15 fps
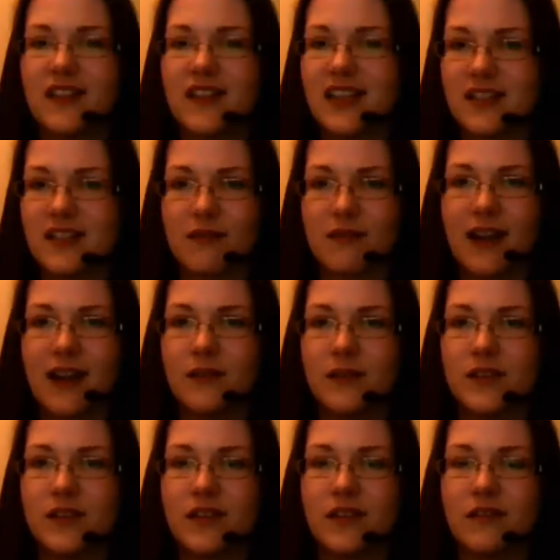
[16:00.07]
things around
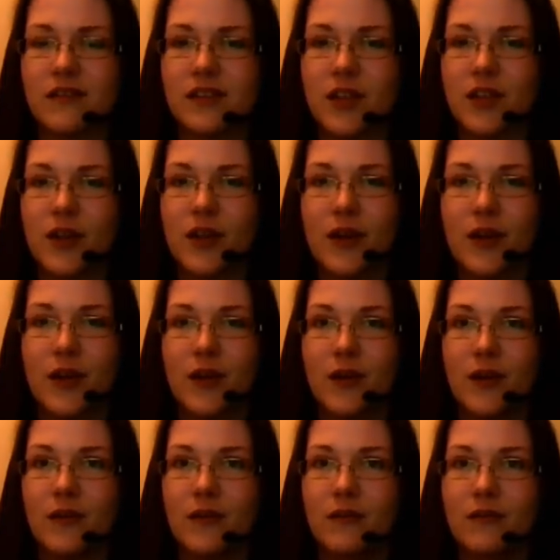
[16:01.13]
and
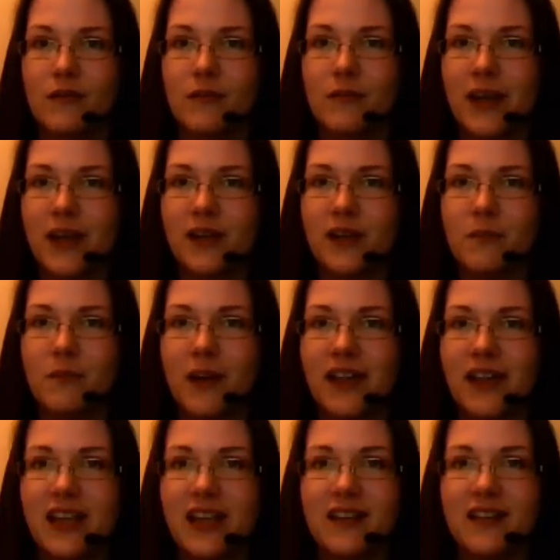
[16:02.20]
made good
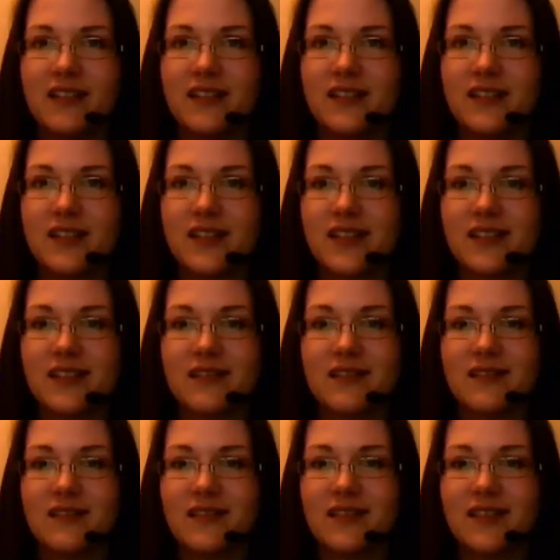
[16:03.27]
money and
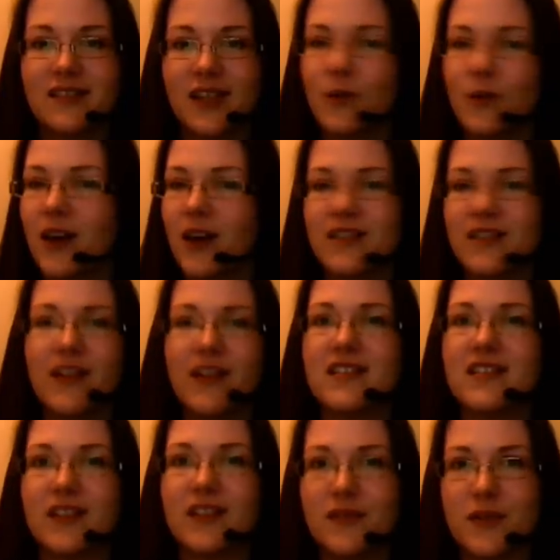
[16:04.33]
done all kinds of other
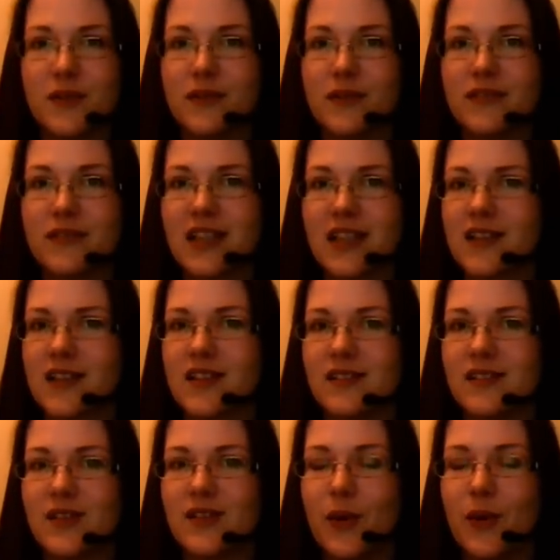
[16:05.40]
stuff during the recession.
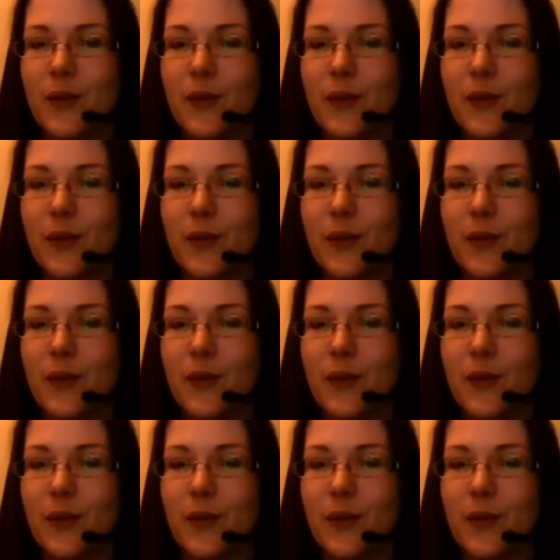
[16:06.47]
So